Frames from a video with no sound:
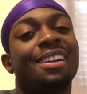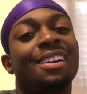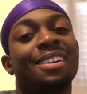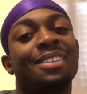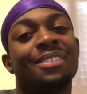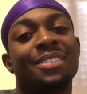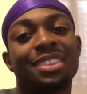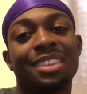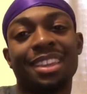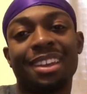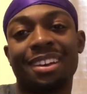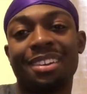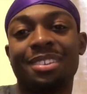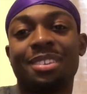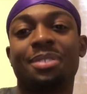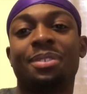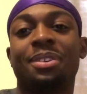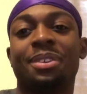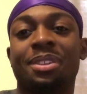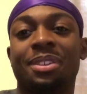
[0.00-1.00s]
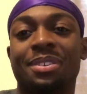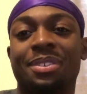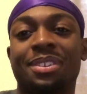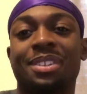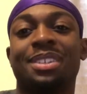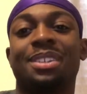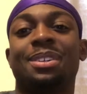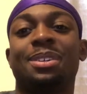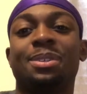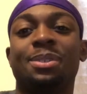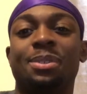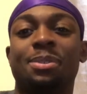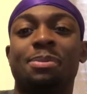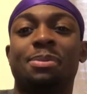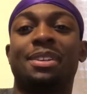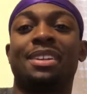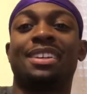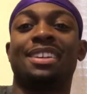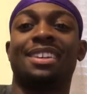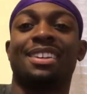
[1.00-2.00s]
without any further ado,
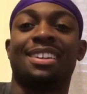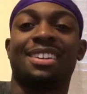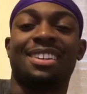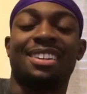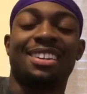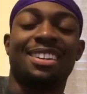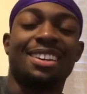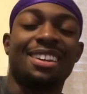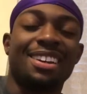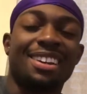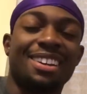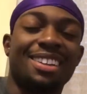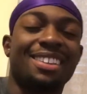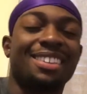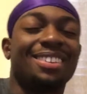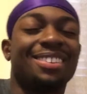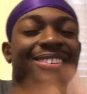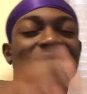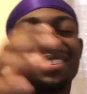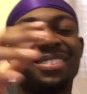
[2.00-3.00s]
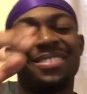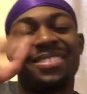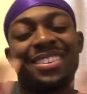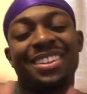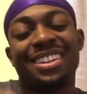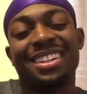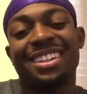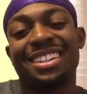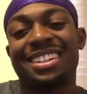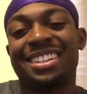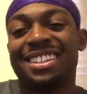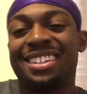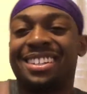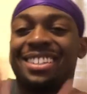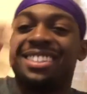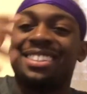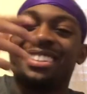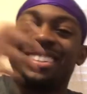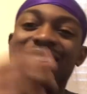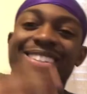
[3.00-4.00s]
man, y'all already
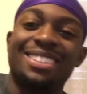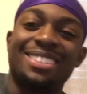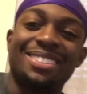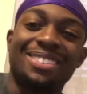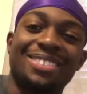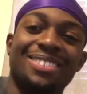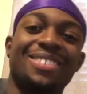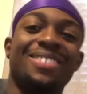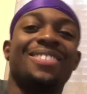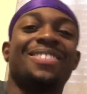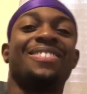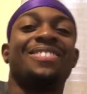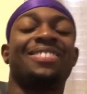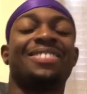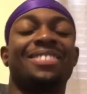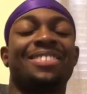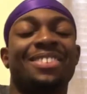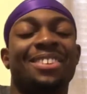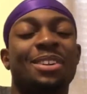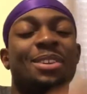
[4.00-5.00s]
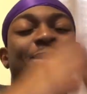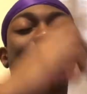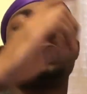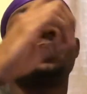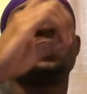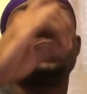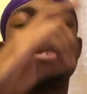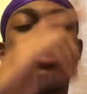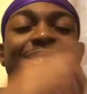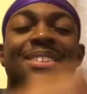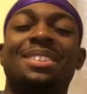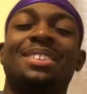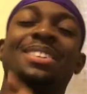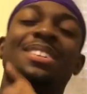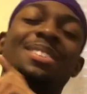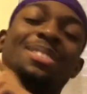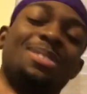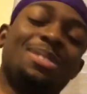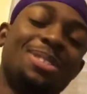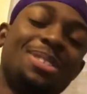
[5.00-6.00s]
know. Wait for it, wait
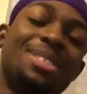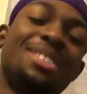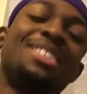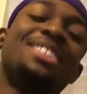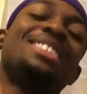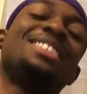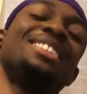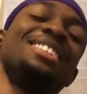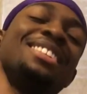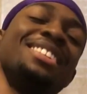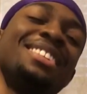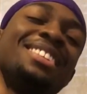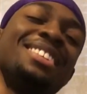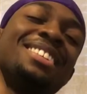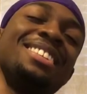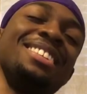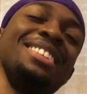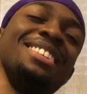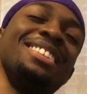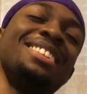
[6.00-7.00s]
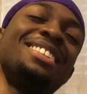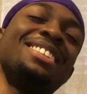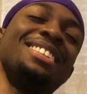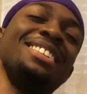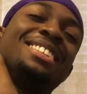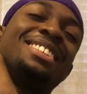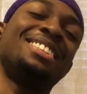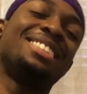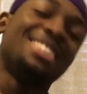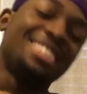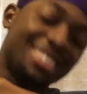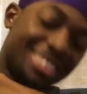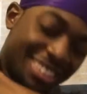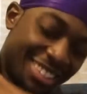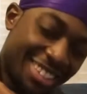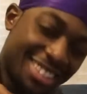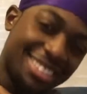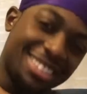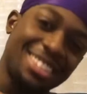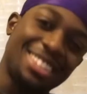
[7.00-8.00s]
for it.
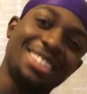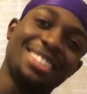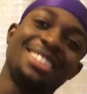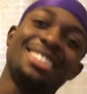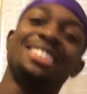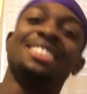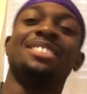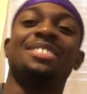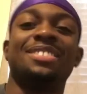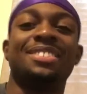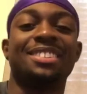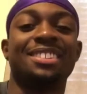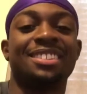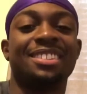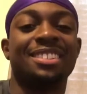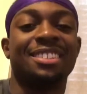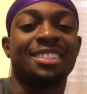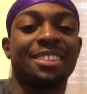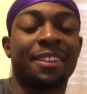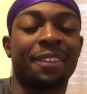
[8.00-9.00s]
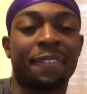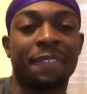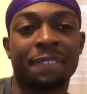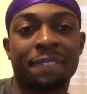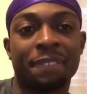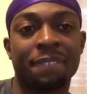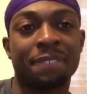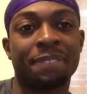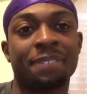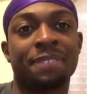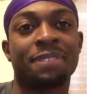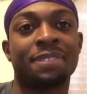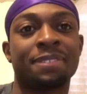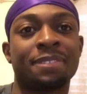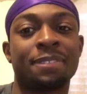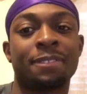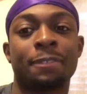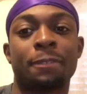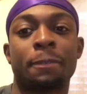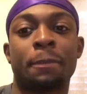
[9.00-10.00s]
Let's get into this video.
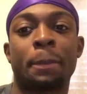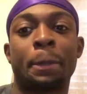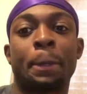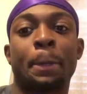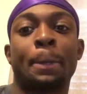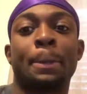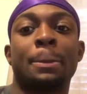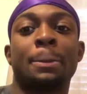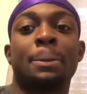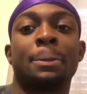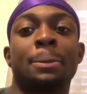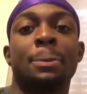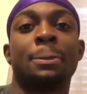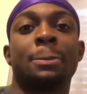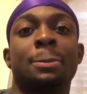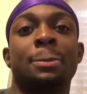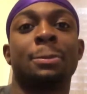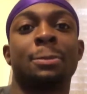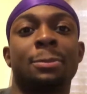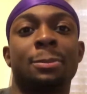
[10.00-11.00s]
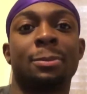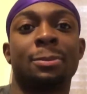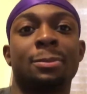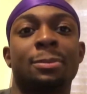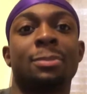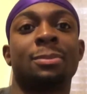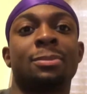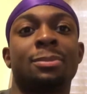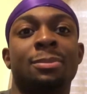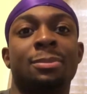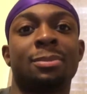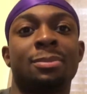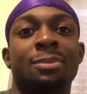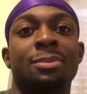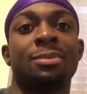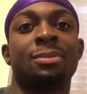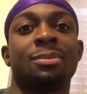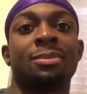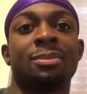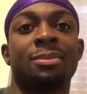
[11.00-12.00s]

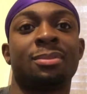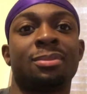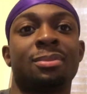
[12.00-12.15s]
Timeline.